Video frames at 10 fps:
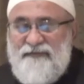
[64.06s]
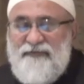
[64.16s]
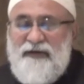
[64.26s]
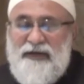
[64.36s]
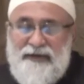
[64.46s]
have
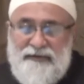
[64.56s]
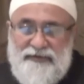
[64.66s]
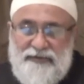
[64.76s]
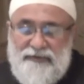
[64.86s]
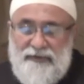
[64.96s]

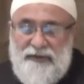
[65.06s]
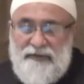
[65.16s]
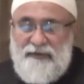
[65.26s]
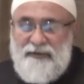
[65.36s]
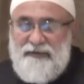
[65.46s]
reliance on
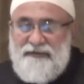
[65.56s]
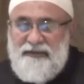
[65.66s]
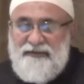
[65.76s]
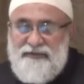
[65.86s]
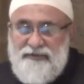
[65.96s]
God and
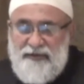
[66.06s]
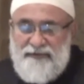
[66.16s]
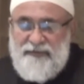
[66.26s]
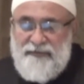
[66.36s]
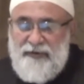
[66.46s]
take
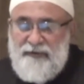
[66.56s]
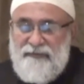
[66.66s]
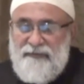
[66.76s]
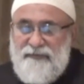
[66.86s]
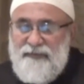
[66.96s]
strength from
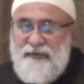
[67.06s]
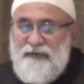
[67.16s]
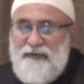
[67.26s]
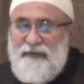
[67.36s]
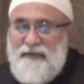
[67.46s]
Him,
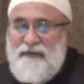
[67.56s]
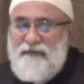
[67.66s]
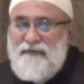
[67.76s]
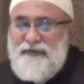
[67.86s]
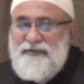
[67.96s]

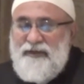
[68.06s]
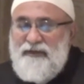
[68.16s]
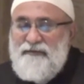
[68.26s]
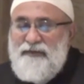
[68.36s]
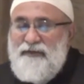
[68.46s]
we
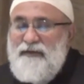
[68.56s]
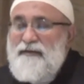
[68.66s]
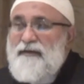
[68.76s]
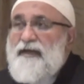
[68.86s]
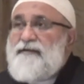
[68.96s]
shall be
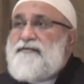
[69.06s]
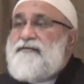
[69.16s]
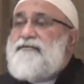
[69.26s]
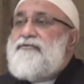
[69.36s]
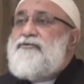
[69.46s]

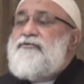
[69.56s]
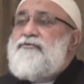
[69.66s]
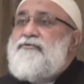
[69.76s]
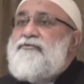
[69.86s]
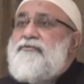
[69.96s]
enlightened
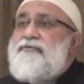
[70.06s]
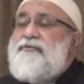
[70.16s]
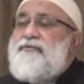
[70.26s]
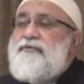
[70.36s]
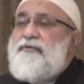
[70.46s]
to
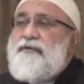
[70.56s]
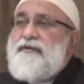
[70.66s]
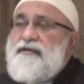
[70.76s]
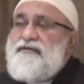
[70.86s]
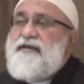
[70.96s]

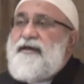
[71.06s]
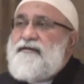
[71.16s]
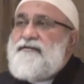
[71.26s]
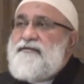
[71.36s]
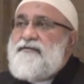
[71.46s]

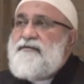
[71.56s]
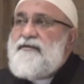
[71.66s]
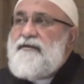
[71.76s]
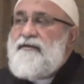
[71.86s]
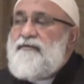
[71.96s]
detect
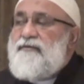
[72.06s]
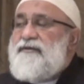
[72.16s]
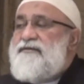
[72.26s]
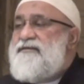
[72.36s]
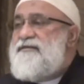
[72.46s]
what
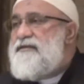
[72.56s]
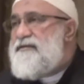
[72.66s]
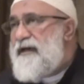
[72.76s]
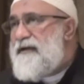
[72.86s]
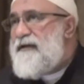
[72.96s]
is
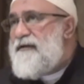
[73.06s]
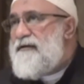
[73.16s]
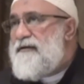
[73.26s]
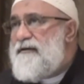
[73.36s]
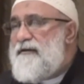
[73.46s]
satanic
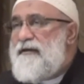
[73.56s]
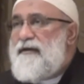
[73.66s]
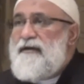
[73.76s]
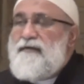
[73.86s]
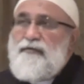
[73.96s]

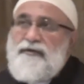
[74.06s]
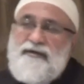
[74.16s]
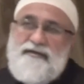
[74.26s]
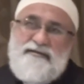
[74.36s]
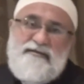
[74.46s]
and what
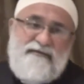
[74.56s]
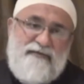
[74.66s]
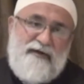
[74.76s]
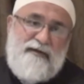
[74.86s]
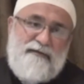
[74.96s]
is
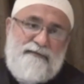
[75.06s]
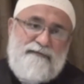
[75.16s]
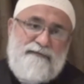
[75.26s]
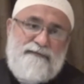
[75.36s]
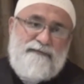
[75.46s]
divine
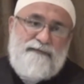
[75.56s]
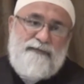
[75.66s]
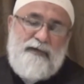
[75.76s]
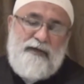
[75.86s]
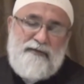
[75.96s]

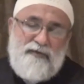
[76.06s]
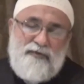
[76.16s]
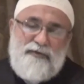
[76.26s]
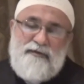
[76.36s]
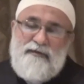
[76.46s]
and
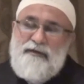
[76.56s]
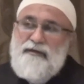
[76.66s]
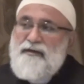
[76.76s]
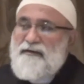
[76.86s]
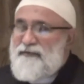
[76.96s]
good in
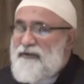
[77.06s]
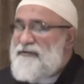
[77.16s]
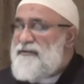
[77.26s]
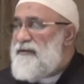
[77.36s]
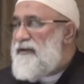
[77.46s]
our
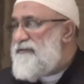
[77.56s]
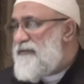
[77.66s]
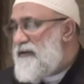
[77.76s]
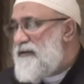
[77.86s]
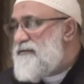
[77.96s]
thoughts, in our
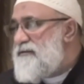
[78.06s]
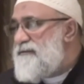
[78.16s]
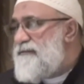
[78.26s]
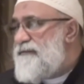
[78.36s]
feelings.